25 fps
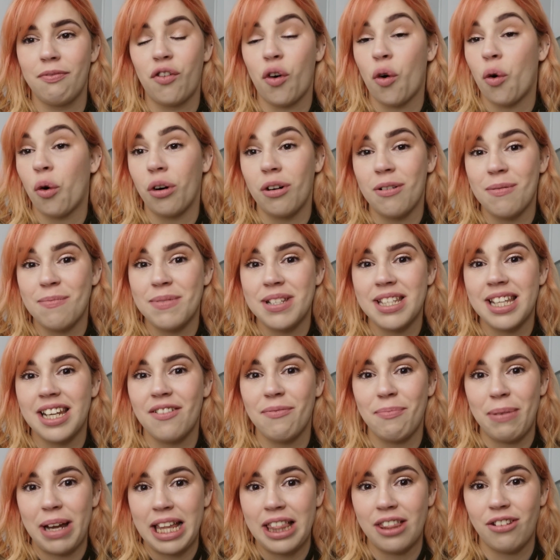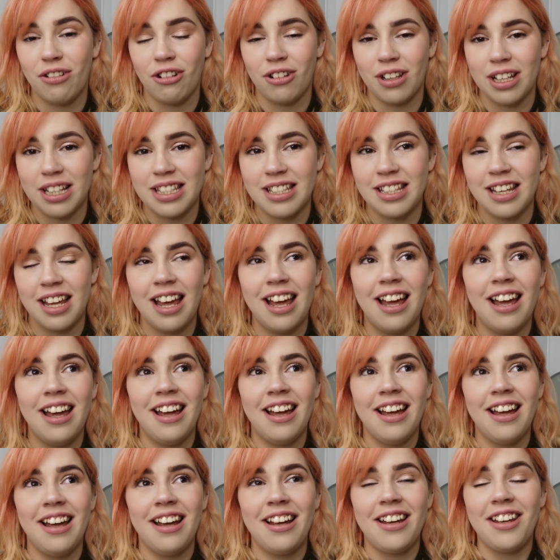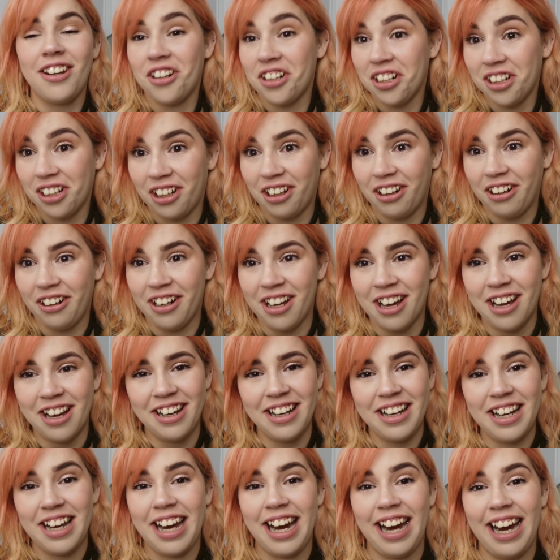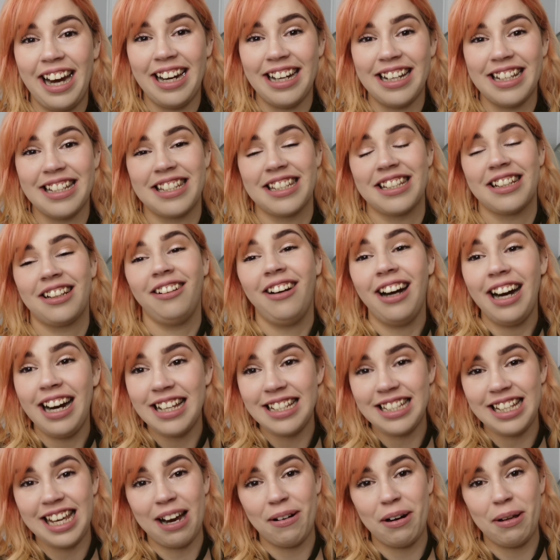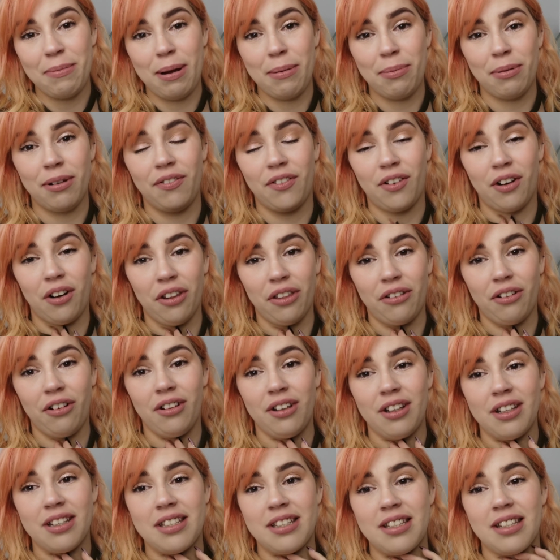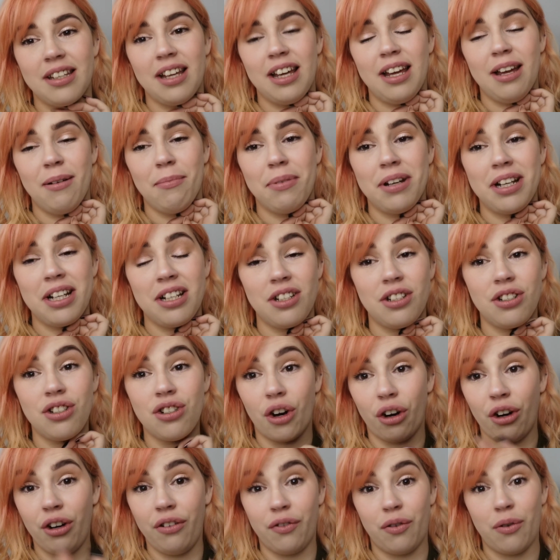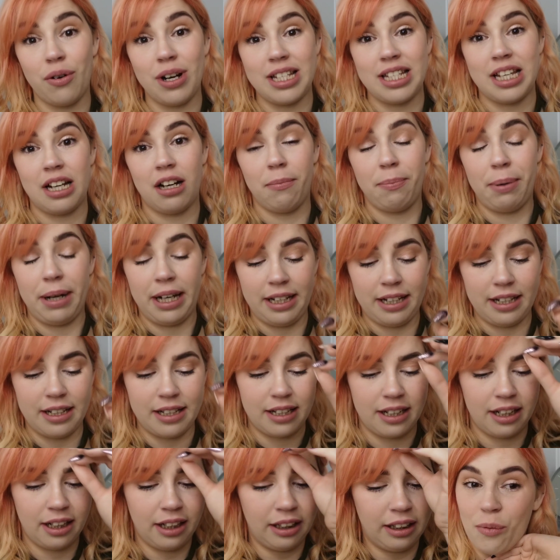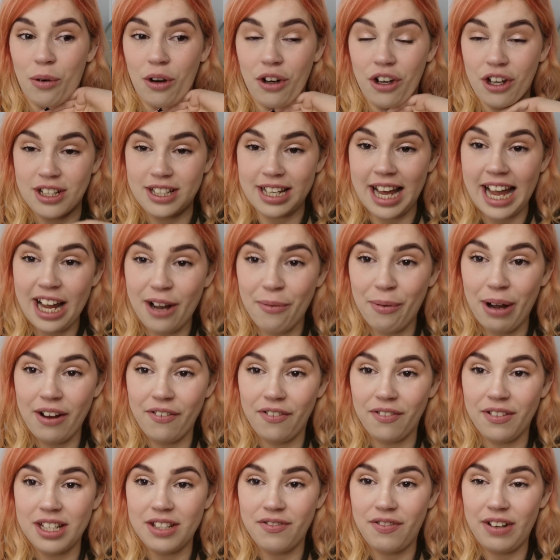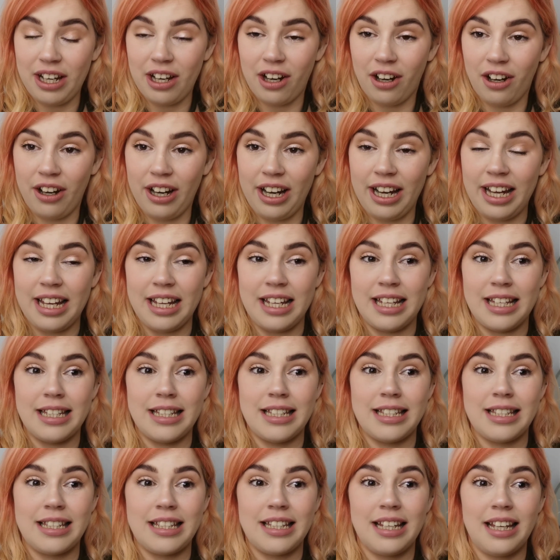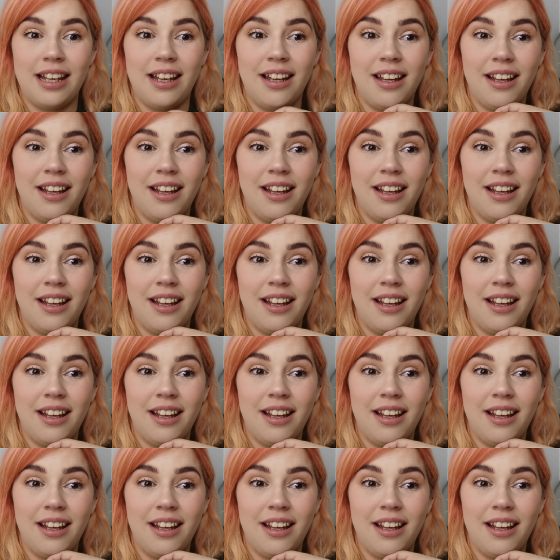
forums that have been through this. You're not alone. It is crazy how many people have gone through this, but don't voice their opinion. What you take away from this video is